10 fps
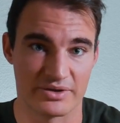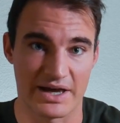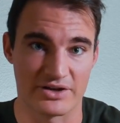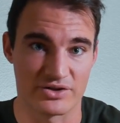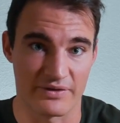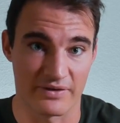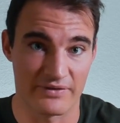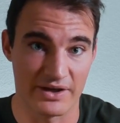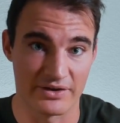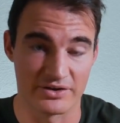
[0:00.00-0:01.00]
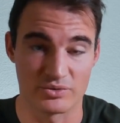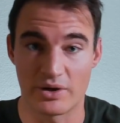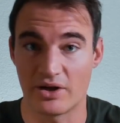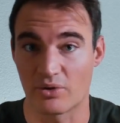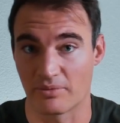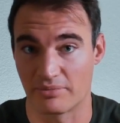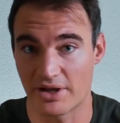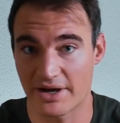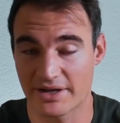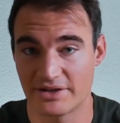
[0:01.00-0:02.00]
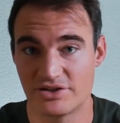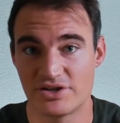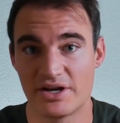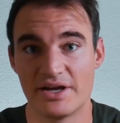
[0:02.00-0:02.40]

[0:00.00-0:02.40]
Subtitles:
catastrophic failure as well, or blockage.